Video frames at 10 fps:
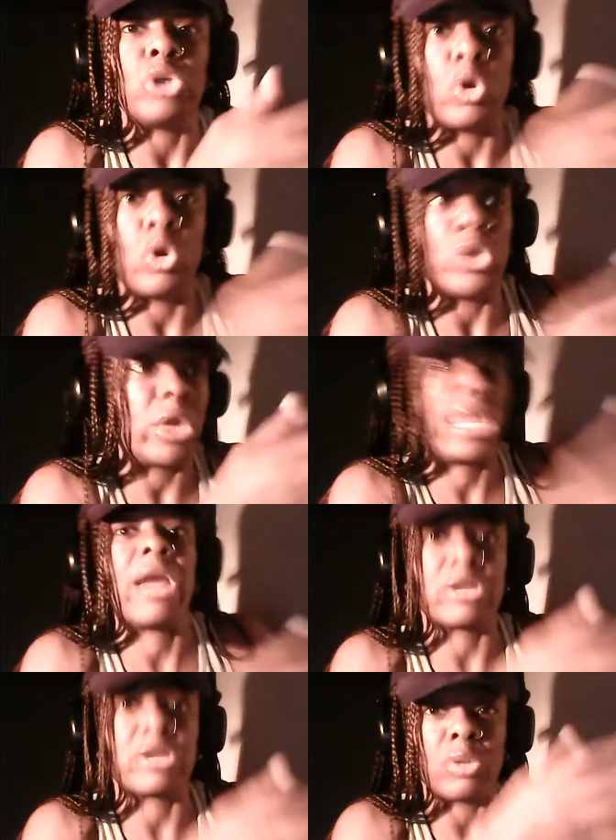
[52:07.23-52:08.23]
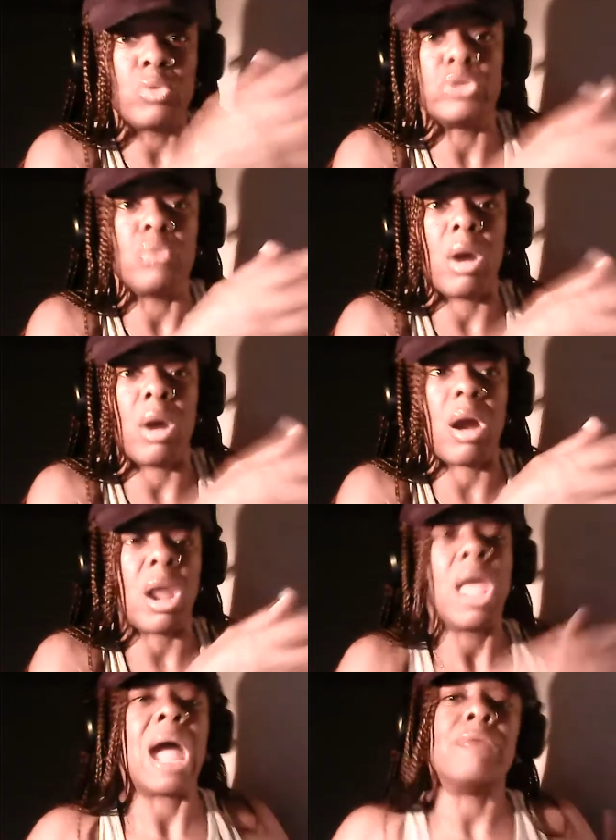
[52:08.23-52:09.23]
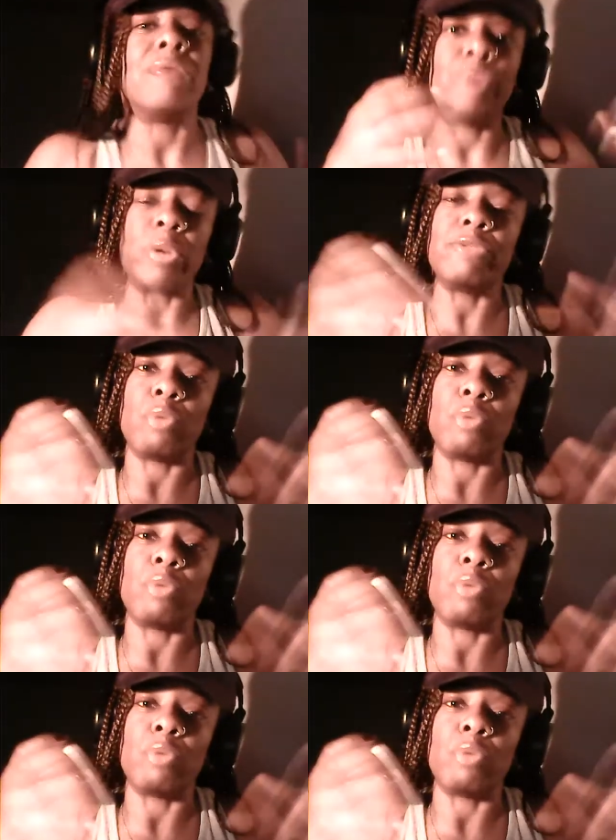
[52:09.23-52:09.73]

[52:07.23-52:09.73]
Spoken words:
your character, who you are. I'm voting for